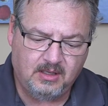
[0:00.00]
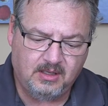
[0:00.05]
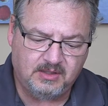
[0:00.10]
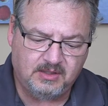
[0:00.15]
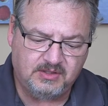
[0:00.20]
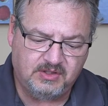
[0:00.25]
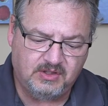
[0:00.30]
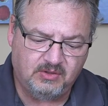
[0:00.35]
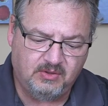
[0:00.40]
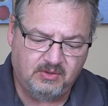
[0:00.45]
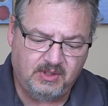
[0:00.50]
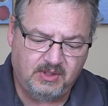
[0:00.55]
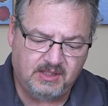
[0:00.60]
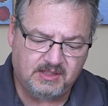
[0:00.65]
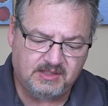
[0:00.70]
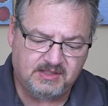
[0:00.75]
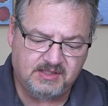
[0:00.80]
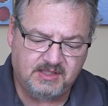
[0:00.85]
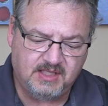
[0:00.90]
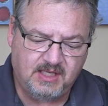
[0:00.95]
it's doing
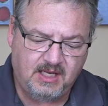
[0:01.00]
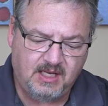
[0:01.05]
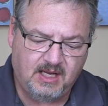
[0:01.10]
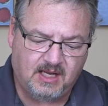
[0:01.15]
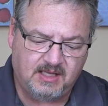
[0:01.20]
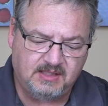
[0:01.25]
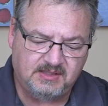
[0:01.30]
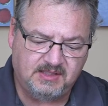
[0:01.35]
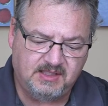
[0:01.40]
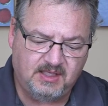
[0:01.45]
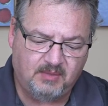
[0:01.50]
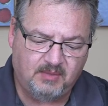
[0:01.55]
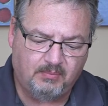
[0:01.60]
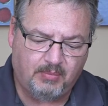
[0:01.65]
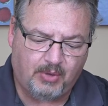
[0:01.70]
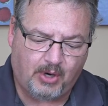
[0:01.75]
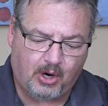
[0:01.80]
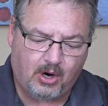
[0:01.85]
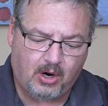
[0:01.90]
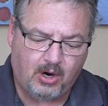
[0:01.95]
its thing. I see a
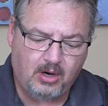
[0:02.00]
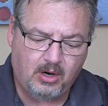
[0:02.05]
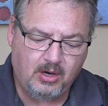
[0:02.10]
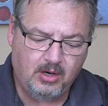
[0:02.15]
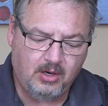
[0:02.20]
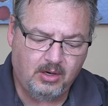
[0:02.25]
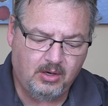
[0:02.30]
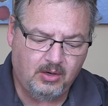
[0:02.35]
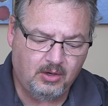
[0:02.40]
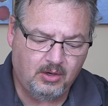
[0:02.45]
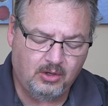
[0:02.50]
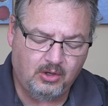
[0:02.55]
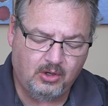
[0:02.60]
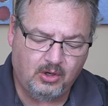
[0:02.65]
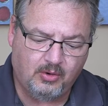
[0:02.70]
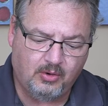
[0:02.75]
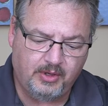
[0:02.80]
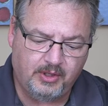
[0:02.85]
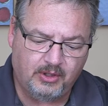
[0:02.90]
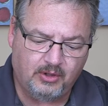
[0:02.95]
bar
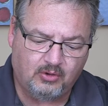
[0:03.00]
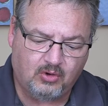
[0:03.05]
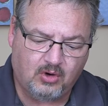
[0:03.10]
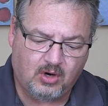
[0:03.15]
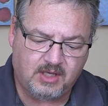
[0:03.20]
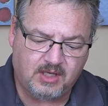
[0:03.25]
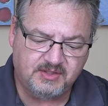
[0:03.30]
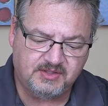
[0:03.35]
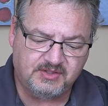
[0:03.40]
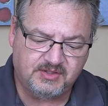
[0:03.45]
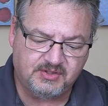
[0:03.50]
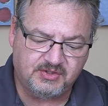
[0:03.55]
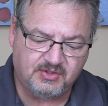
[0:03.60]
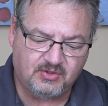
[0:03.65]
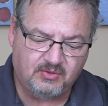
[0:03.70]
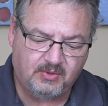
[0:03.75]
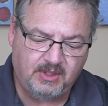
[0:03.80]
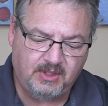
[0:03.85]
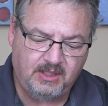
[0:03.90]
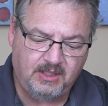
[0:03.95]
going across the
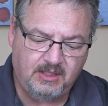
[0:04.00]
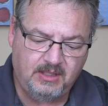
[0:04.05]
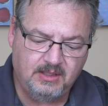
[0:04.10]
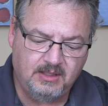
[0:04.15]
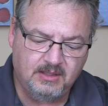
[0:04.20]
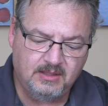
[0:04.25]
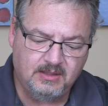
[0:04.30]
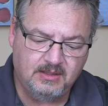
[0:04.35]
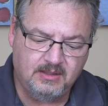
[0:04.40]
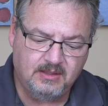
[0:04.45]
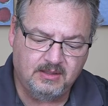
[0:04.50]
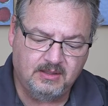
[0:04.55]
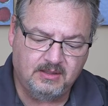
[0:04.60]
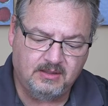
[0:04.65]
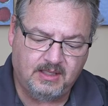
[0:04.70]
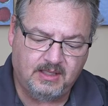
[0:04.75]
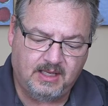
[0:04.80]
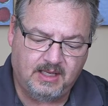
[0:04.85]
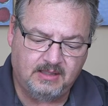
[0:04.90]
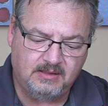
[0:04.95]
screen
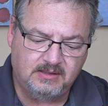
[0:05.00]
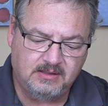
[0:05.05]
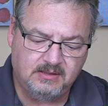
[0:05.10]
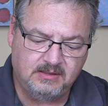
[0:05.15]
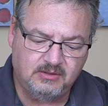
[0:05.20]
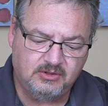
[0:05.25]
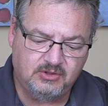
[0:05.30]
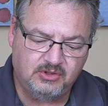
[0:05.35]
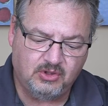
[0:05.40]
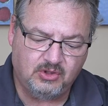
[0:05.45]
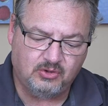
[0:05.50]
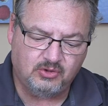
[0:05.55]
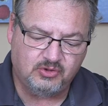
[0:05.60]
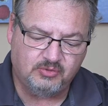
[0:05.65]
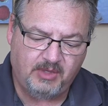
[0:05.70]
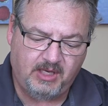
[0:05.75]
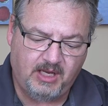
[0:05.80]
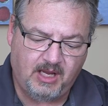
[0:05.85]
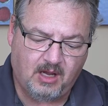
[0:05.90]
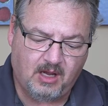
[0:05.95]
that shows
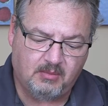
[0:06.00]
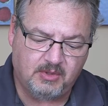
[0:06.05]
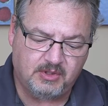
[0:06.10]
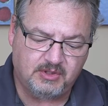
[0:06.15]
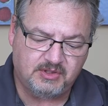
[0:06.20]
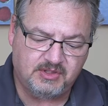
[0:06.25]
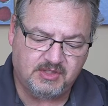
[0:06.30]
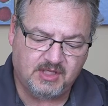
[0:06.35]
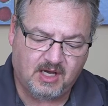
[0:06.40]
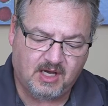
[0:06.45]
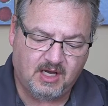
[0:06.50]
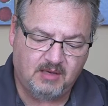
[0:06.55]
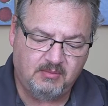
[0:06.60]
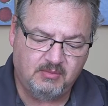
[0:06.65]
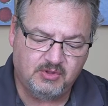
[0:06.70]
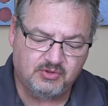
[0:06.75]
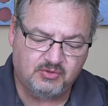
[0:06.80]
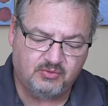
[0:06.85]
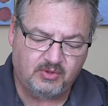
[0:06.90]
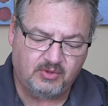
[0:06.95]
me how much
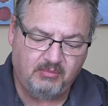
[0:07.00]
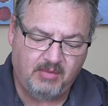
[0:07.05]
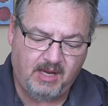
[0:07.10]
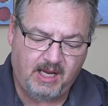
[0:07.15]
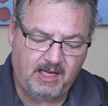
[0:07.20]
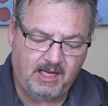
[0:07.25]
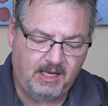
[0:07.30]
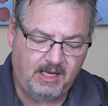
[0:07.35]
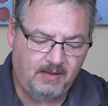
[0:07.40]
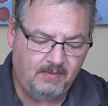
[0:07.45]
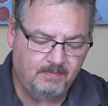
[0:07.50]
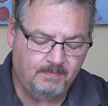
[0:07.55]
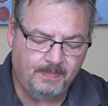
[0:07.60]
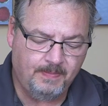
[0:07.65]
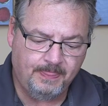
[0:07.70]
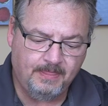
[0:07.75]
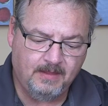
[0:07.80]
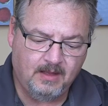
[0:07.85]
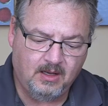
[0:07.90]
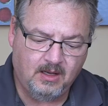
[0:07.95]
time is remaining.
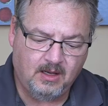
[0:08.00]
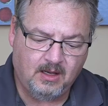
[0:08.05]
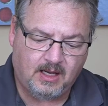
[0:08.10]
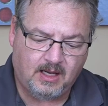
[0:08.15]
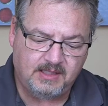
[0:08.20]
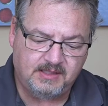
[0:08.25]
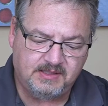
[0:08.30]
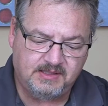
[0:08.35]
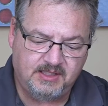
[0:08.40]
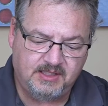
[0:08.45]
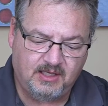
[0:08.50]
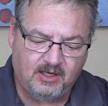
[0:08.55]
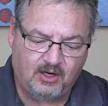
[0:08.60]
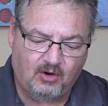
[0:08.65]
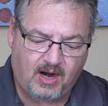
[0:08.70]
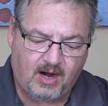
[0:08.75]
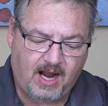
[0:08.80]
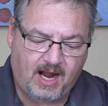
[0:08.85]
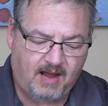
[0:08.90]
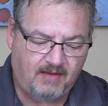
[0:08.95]
I see a
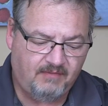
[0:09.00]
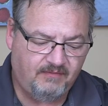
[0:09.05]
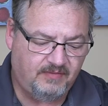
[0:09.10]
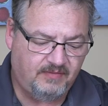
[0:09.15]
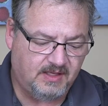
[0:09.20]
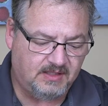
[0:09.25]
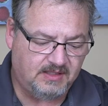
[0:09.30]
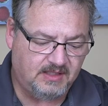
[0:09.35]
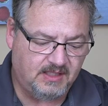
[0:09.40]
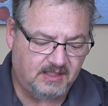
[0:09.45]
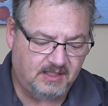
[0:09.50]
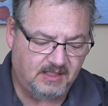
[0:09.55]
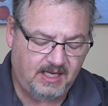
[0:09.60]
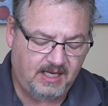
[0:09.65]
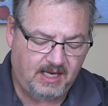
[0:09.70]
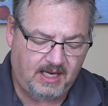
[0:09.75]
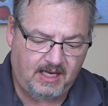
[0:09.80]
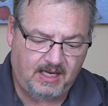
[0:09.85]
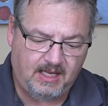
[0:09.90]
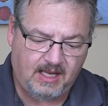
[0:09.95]
graph that
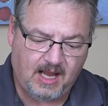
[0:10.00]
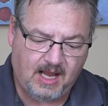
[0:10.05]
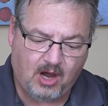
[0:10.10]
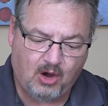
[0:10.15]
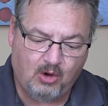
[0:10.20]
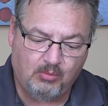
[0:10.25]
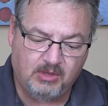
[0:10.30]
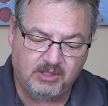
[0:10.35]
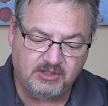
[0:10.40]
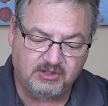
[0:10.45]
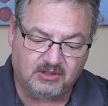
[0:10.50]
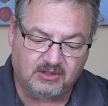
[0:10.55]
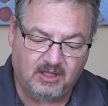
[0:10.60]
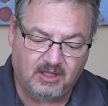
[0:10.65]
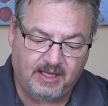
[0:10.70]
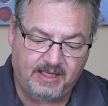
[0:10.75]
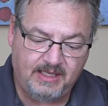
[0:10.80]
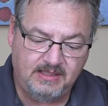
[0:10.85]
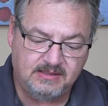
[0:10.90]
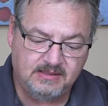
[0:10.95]
indicating how much
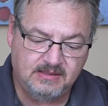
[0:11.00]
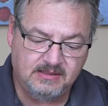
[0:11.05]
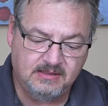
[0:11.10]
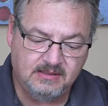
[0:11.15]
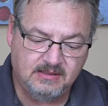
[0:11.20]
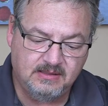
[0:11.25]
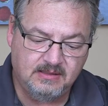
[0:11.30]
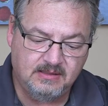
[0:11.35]
light